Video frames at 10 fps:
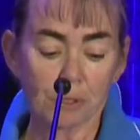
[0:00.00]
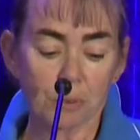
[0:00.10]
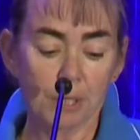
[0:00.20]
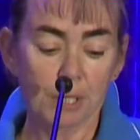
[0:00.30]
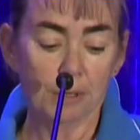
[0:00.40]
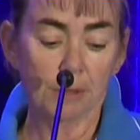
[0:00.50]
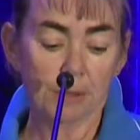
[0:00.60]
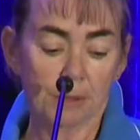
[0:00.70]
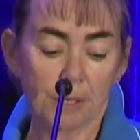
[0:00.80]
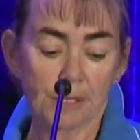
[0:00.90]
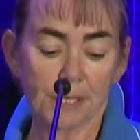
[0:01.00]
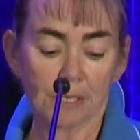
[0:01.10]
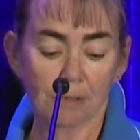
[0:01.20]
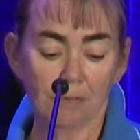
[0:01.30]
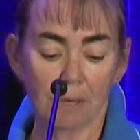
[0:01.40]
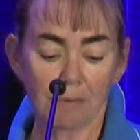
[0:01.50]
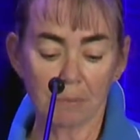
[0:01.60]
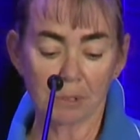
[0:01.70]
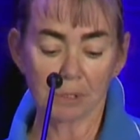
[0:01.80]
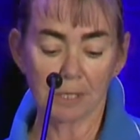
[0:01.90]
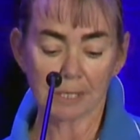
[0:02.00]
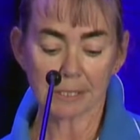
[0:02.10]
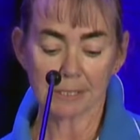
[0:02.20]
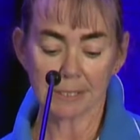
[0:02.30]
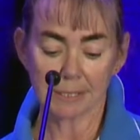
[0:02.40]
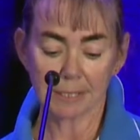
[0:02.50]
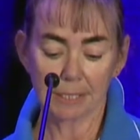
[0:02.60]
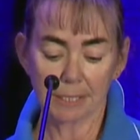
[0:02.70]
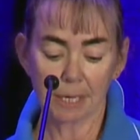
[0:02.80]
22nd of November 2016,